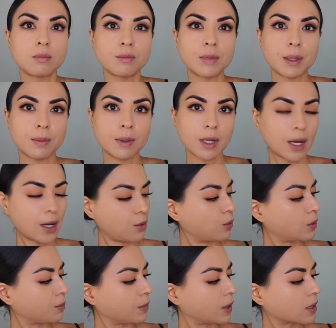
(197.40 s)
maybe I
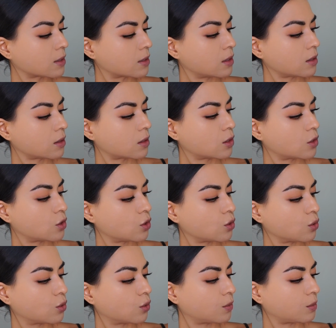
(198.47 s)
will mix these
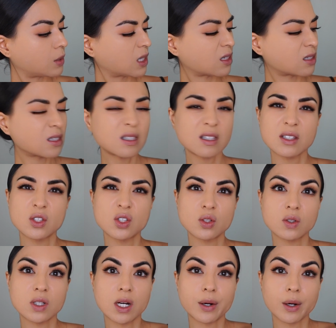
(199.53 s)
two, because this is
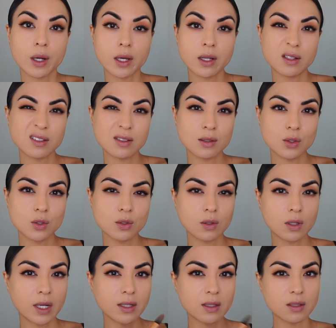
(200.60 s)
too dark and this is too
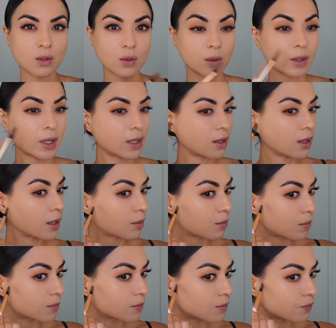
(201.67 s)
light. So I think
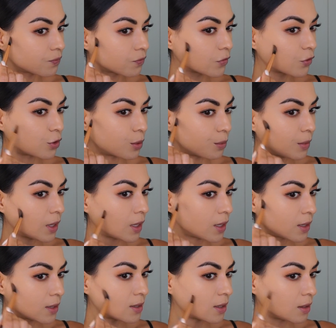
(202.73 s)
for me
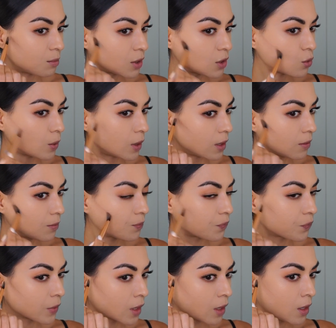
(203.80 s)
it's in between.
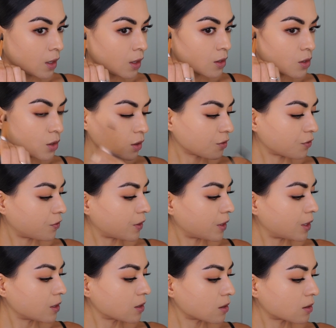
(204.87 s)
So the
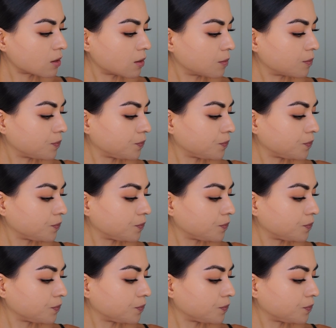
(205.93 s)
first